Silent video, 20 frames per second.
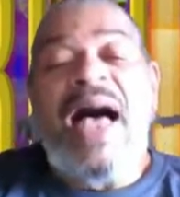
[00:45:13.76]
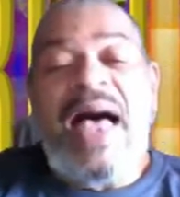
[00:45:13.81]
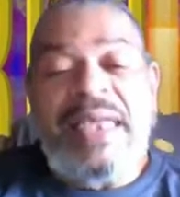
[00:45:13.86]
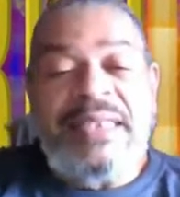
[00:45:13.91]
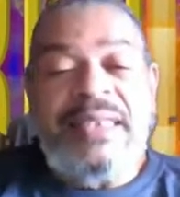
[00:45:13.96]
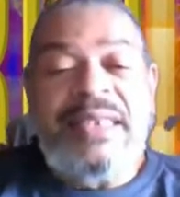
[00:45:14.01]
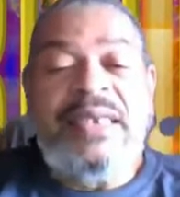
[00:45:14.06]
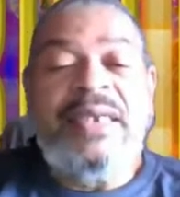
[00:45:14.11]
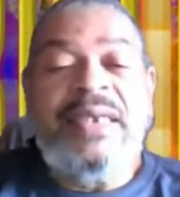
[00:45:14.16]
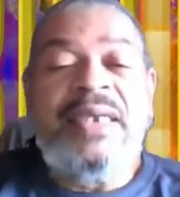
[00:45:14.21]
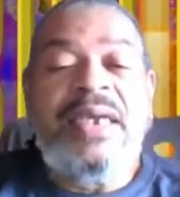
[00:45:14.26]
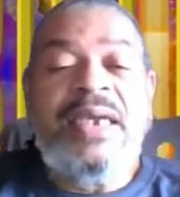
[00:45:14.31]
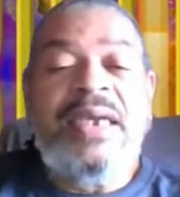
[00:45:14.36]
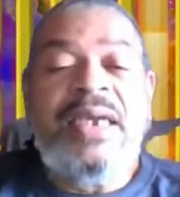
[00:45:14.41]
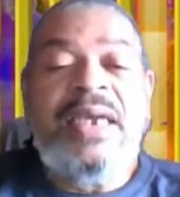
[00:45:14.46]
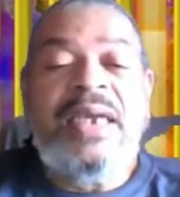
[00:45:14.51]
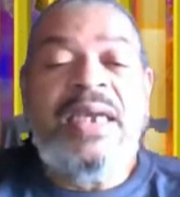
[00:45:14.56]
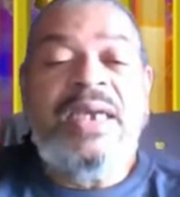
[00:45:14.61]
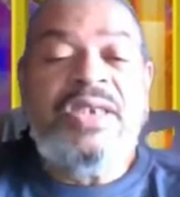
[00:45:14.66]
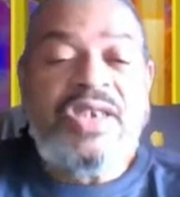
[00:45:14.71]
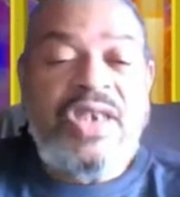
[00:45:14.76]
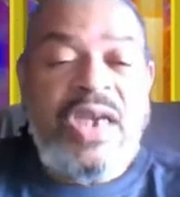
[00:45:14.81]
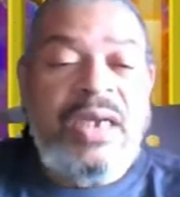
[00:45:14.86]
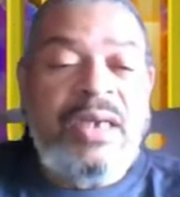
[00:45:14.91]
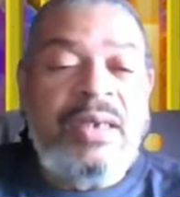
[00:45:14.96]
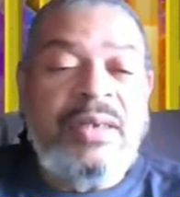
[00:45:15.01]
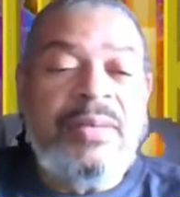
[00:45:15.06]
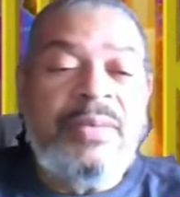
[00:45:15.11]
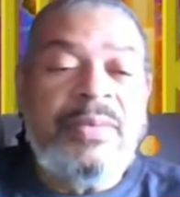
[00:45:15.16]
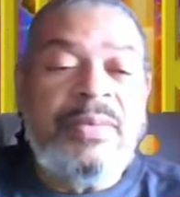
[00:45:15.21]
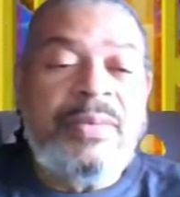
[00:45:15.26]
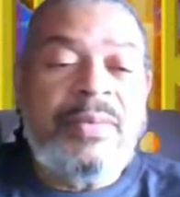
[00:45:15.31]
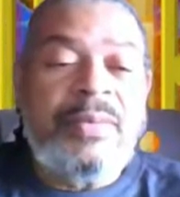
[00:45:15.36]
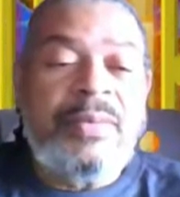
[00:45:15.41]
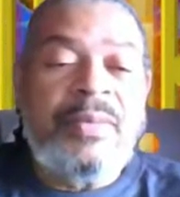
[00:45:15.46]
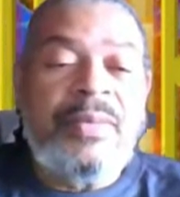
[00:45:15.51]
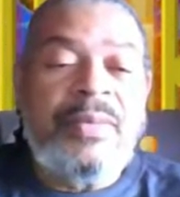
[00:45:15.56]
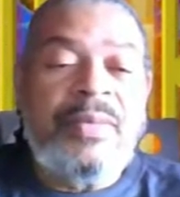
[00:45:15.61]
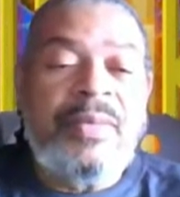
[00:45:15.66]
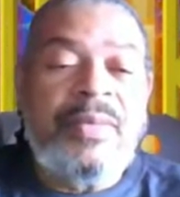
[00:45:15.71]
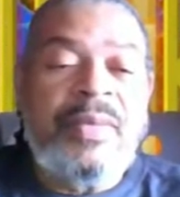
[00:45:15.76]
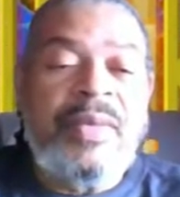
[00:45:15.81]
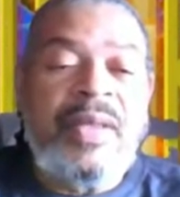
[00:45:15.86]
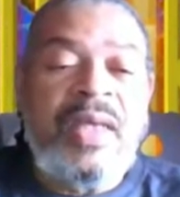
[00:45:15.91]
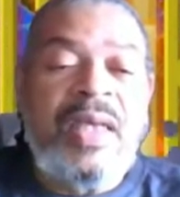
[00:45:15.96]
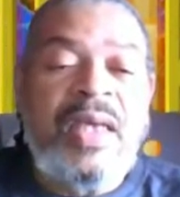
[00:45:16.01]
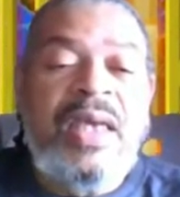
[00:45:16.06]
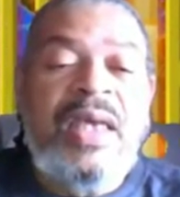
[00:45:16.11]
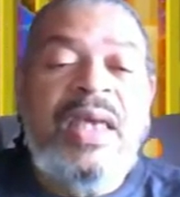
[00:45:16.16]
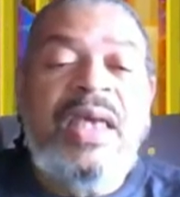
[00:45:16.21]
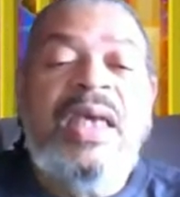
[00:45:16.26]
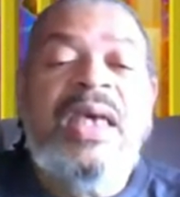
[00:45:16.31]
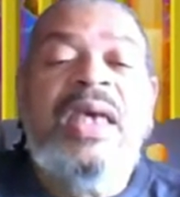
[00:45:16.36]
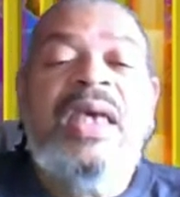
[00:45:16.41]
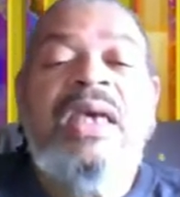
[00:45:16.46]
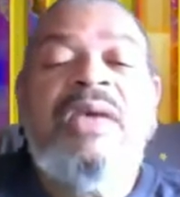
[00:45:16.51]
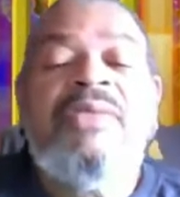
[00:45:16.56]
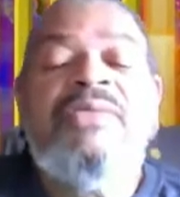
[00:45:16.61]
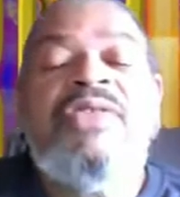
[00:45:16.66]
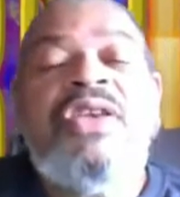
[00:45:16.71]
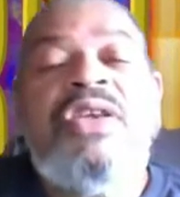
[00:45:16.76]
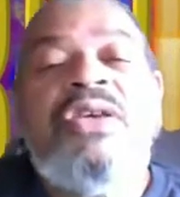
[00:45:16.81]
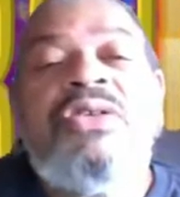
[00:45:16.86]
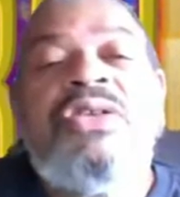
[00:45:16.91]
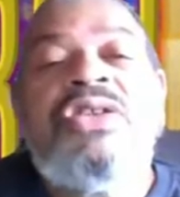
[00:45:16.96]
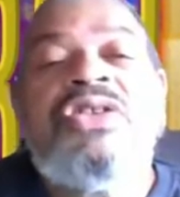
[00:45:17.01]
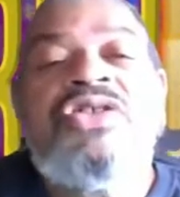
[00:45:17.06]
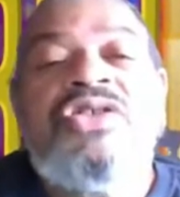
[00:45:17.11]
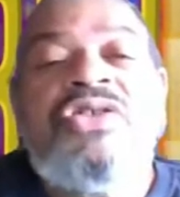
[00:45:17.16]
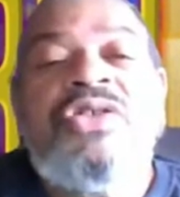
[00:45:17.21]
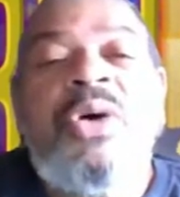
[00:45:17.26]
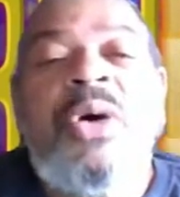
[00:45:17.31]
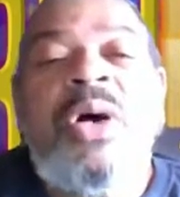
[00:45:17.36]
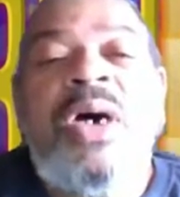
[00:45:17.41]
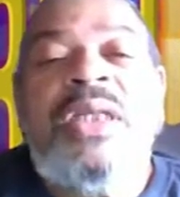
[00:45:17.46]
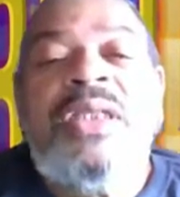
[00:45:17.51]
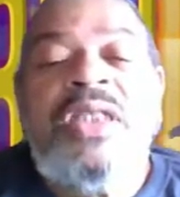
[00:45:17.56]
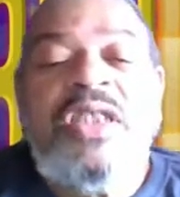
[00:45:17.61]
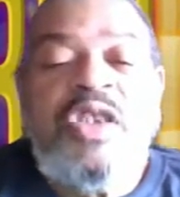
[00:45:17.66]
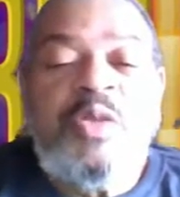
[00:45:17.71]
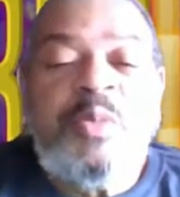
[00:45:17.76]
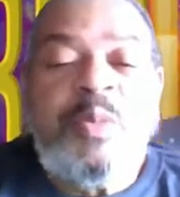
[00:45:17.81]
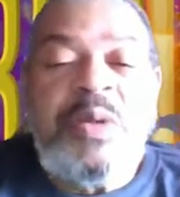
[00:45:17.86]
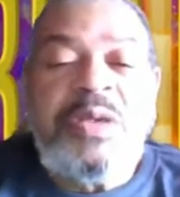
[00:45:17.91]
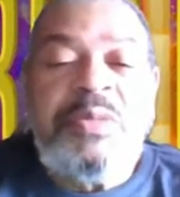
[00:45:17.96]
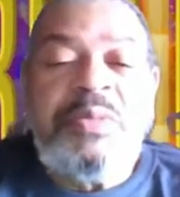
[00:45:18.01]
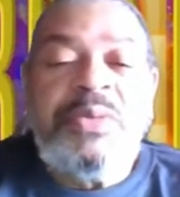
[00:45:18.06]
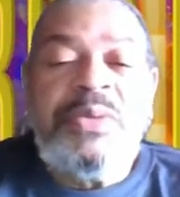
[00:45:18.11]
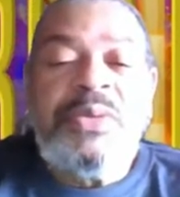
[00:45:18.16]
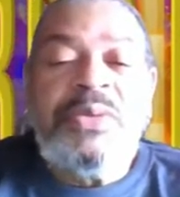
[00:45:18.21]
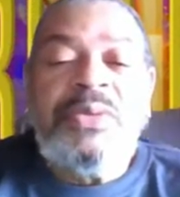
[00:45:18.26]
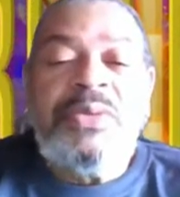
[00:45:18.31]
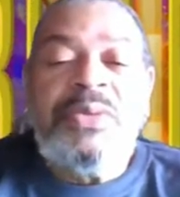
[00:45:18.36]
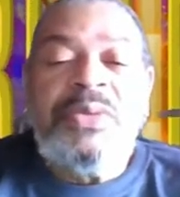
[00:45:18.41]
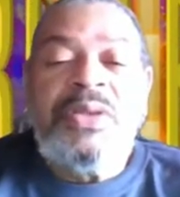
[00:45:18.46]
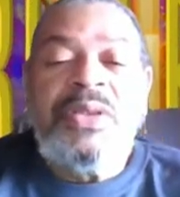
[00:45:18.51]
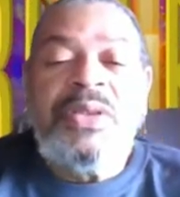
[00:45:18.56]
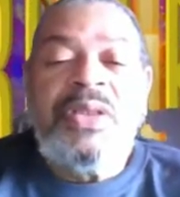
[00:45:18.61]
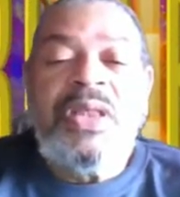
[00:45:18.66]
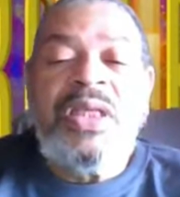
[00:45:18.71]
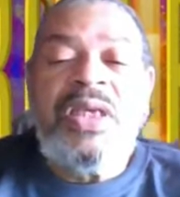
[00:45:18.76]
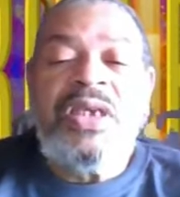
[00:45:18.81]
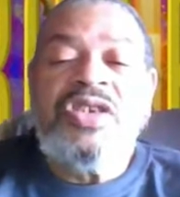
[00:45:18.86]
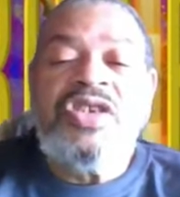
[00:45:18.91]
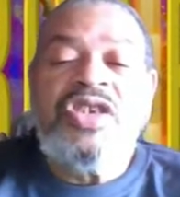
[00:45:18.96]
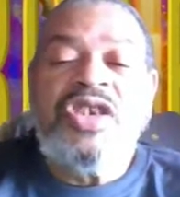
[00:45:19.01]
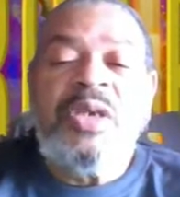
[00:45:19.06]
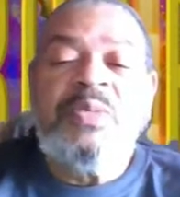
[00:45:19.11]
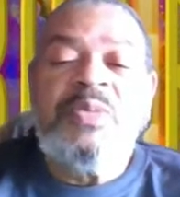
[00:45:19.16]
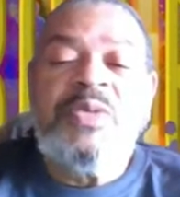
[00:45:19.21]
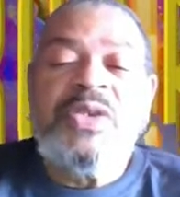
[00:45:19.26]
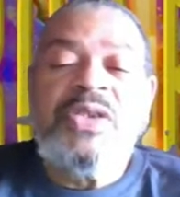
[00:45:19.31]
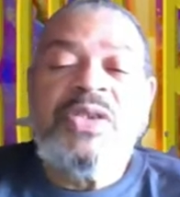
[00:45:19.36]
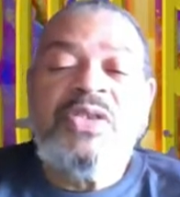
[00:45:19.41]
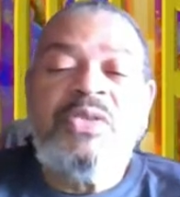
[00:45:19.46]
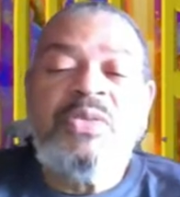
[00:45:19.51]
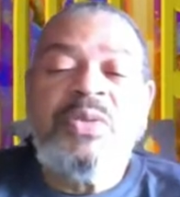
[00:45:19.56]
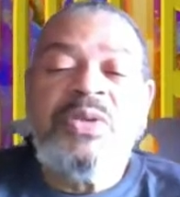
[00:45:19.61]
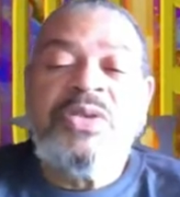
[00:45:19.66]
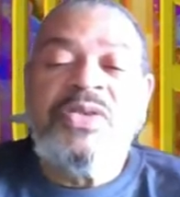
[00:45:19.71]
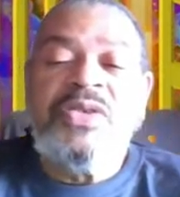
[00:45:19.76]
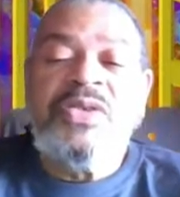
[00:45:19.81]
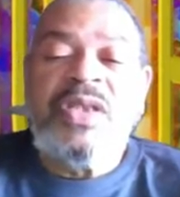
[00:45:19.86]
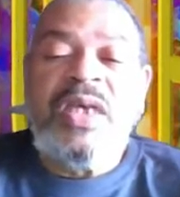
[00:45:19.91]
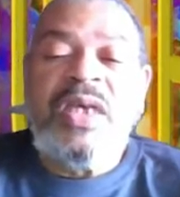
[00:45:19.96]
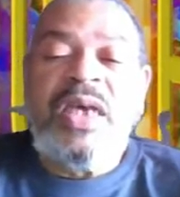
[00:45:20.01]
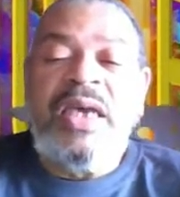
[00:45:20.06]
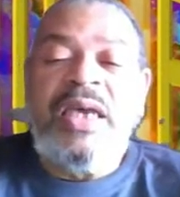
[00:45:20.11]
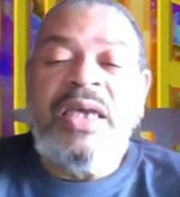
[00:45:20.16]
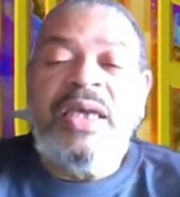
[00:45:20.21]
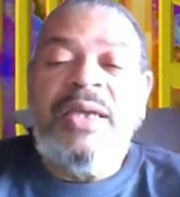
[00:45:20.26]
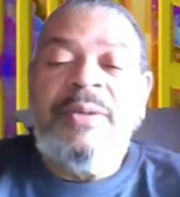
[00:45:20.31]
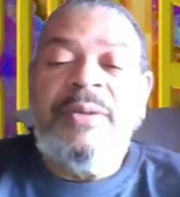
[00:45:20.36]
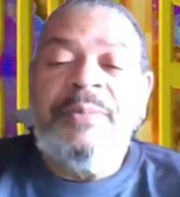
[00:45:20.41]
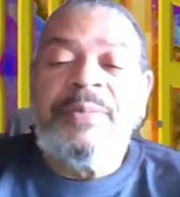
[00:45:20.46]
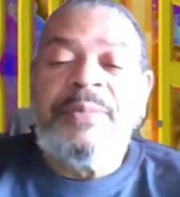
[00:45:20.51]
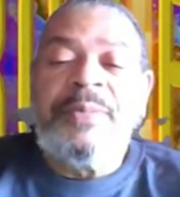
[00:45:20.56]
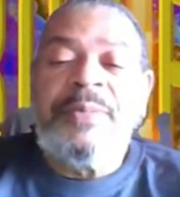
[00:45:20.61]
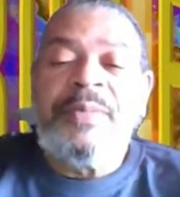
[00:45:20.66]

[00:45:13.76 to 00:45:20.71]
Isaac, and Jacob if you destroy these people, the Egyptians will say,